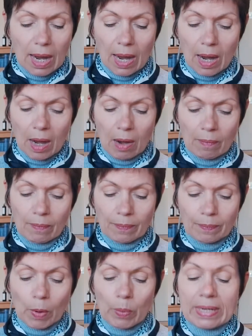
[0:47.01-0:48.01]

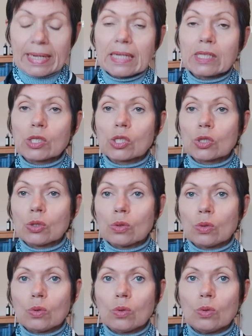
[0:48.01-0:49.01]
But we need
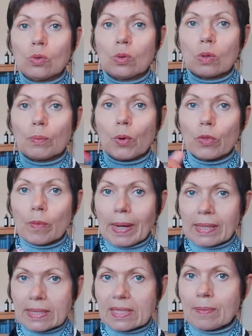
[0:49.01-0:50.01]
to put the
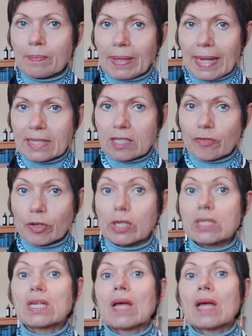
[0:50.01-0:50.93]
balance in place first,